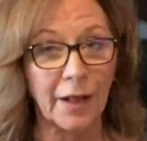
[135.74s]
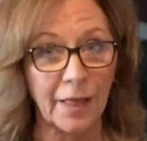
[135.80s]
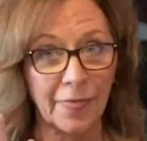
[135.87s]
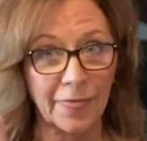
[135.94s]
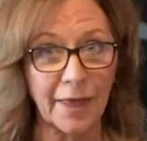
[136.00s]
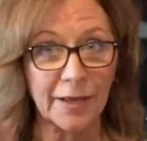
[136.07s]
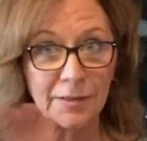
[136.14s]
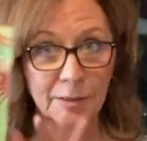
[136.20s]

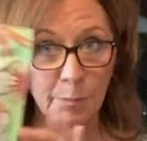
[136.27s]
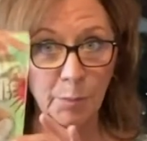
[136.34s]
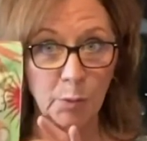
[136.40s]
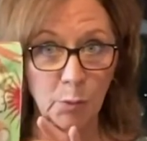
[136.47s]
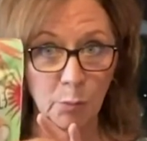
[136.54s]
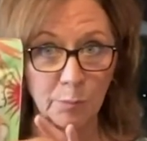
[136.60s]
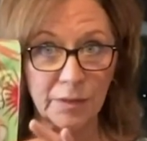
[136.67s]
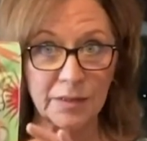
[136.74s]
That's a
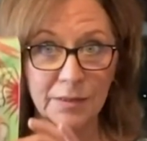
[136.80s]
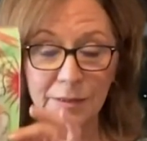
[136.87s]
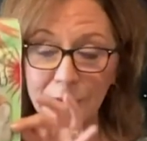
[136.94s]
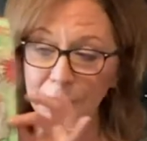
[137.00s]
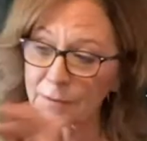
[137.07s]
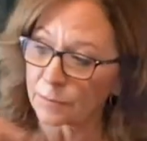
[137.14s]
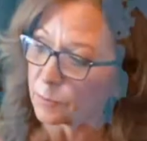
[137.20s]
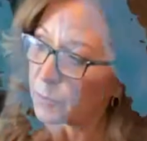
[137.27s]
boom. This
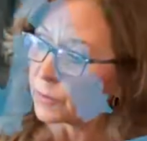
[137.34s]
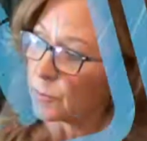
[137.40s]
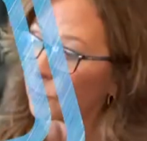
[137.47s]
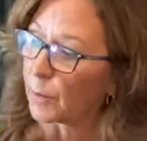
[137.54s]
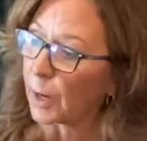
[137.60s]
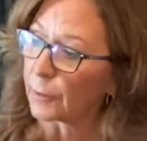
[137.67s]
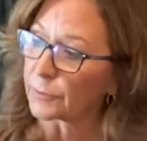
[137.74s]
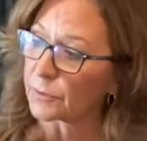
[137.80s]
is
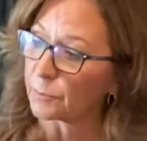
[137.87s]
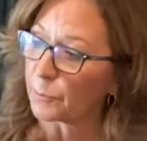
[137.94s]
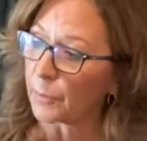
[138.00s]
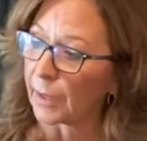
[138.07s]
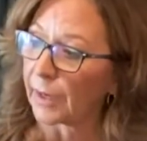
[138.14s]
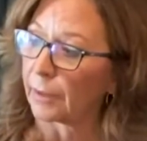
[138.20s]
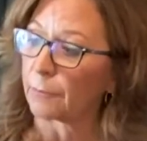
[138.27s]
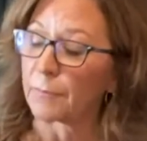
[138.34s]
Sprouts
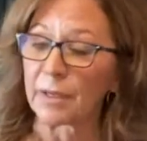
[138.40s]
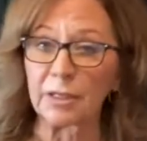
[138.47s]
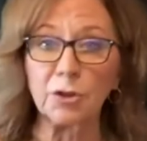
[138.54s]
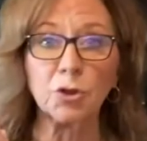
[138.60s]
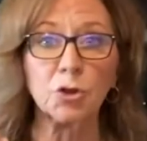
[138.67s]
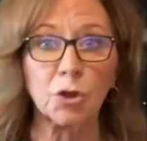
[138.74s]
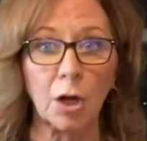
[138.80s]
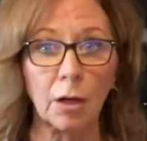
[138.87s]
brand mint
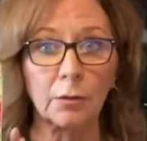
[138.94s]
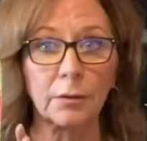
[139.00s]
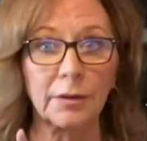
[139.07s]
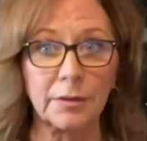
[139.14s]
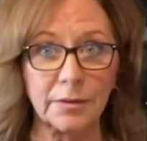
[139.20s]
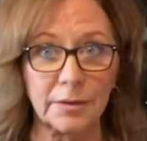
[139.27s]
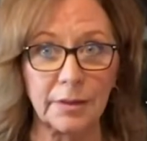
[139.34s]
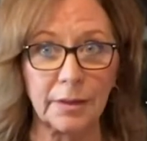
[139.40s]

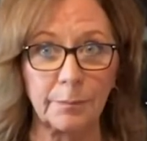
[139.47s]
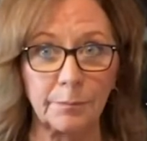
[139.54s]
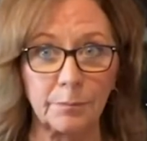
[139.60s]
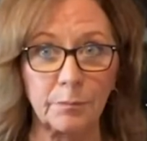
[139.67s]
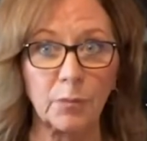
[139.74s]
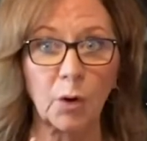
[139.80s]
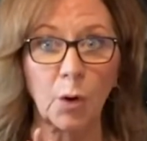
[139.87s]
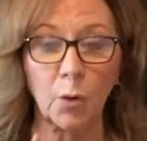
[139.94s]
chocolate dip
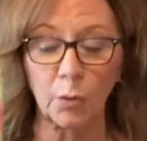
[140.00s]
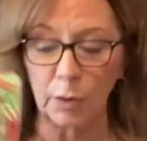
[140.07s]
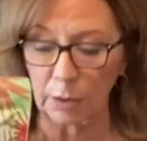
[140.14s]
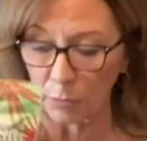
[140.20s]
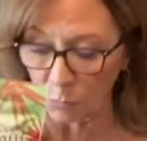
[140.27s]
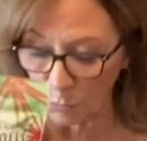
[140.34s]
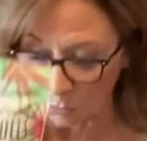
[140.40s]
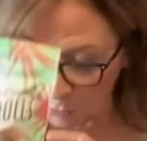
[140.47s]
coconut
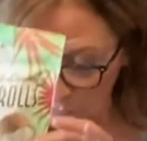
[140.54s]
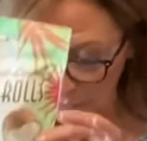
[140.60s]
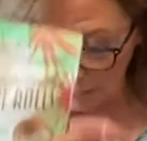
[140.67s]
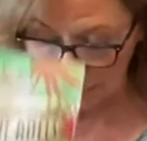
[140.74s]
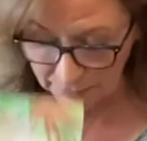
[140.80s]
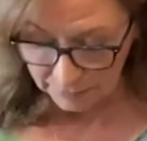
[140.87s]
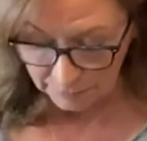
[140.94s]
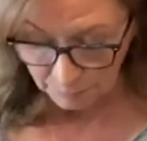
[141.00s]
rolls.
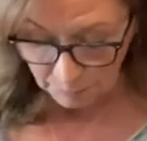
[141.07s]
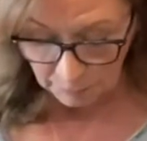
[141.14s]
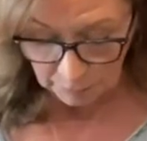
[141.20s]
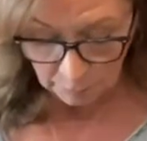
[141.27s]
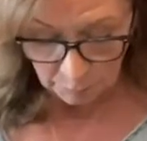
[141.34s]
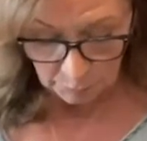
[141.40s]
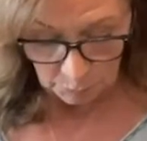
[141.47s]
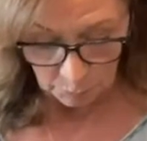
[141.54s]
That's a big
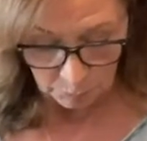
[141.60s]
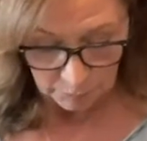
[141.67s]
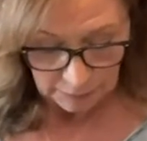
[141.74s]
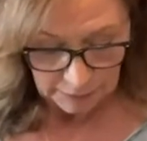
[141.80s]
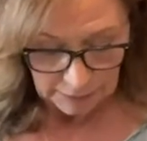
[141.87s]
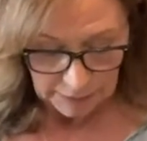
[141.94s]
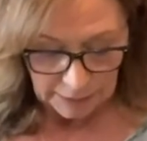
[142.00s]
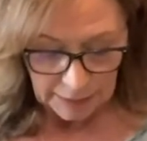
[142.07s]
boom.
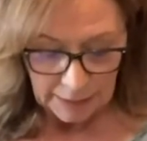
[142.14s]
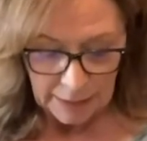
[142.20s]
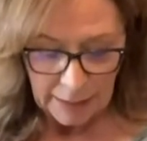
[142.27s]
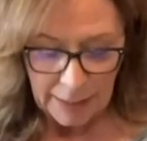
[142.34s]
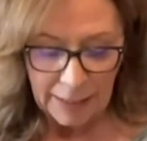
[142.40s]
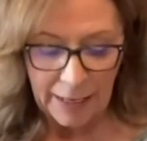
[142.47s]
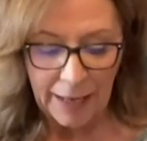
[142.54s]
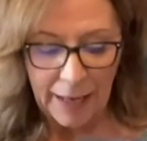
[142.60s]

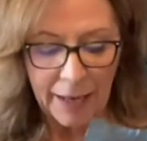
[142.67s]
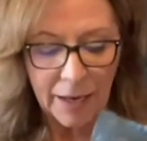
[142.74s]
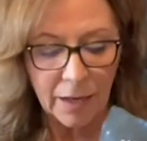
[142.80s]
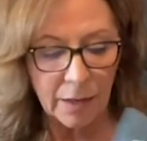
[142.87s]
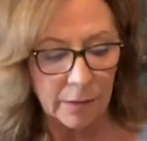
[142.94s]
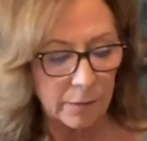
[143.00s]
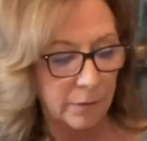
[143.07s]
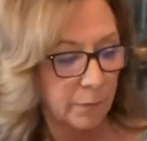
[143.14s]

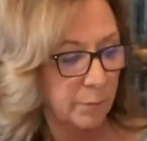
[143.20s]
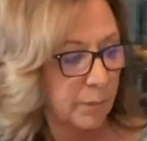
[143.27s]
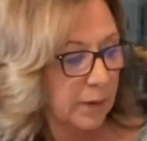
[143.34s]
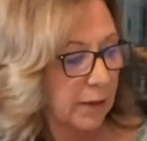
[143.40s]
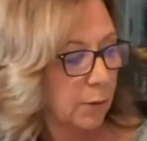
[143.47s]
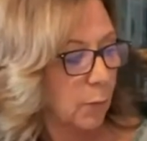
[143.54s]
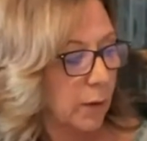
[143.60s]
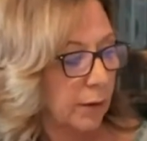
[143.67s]
And the
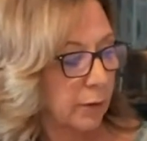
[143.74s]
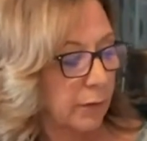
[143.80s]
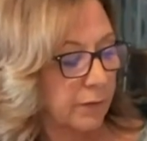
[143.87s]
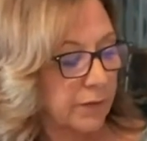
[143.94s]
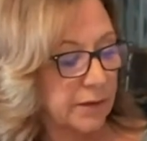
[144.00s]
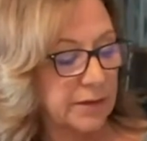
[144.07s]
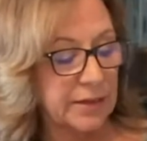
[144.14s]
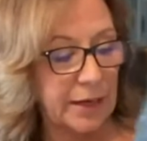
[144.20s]
big winner of
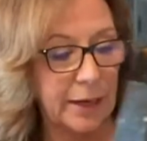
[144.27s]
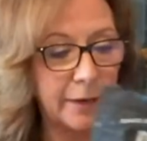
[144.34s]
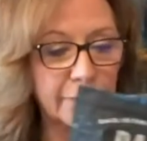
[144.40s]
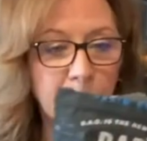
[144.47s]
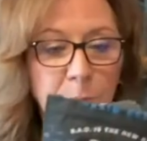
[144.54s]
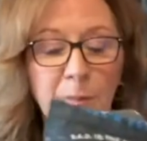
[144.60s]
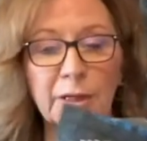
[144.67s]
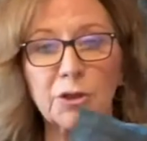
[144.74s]
the day
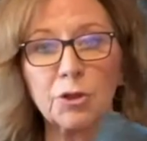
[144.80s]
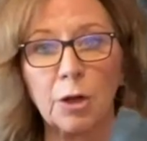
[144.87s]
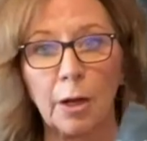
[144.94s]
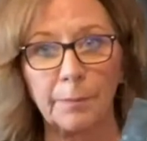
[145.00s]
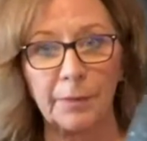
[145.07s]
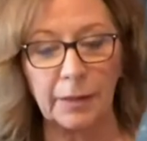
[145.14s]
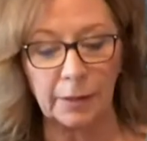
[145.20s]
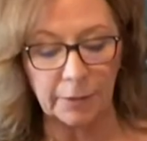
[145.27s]
from my
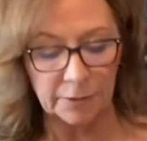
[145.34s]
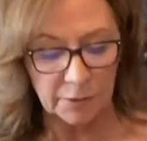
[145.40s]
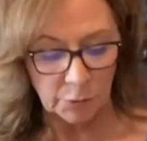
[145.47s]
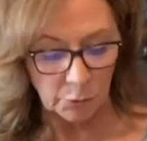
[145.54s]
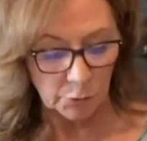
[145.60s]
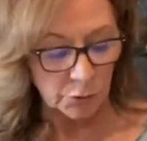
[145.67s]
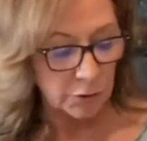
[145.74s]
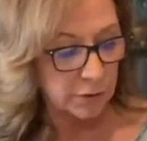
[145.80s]
shopping
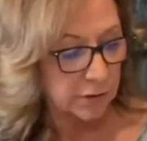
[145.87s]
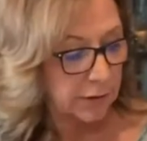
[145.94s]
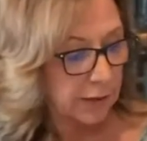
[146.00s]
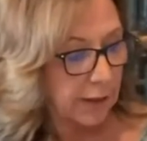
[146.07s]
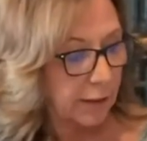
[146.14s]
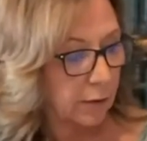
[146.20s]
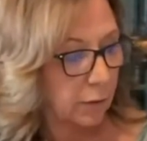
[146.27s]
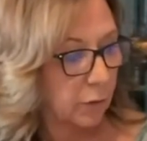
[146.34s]
excursion
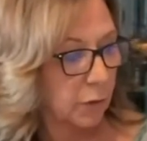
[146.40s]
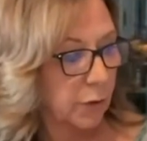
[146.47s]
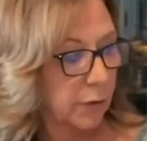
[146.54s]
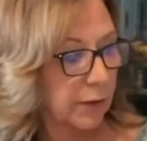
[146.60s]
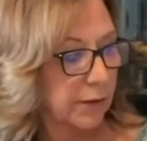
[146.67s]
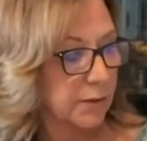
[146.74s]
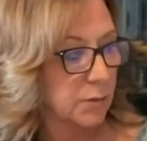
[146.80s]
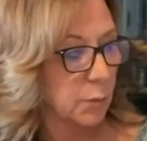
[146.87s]
today on
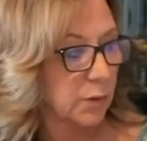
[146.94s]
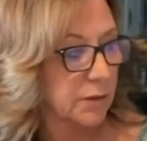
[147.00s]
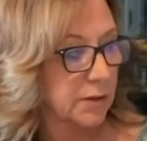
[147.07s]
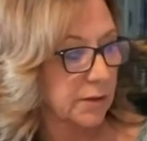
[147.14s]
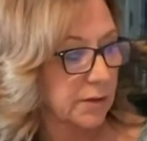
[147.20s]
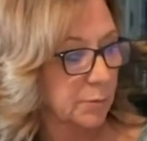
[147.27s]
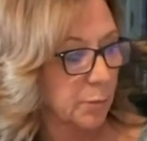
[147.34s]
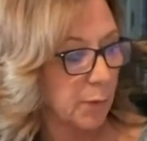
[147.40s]
cookies was
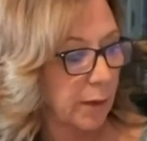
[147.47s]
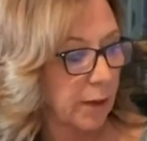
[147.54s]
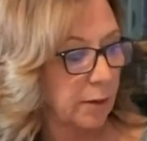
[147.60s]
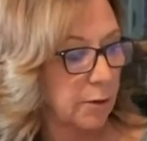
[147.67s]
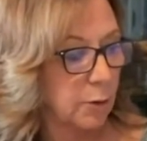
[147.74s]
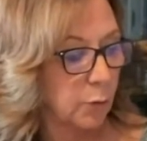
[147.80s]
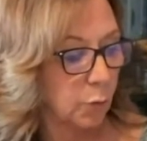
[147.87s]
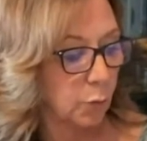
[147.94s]
this brand
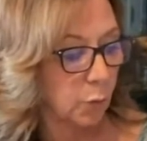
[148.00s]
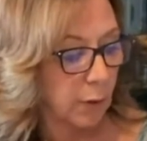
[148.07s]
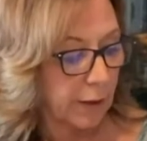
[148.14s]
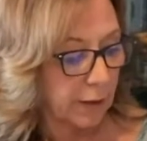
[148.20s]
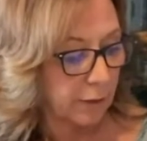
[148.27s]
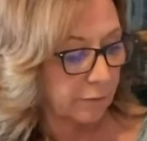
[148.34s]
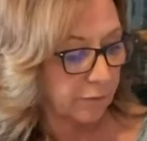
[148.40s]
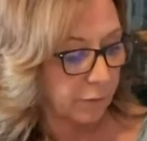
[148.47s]
new
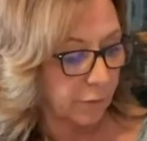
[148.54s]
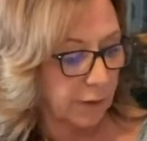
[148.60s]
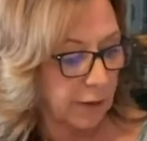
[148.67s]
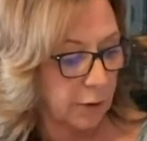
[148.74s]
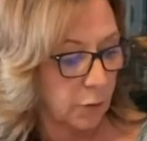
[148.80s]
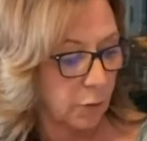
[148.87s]
grain-free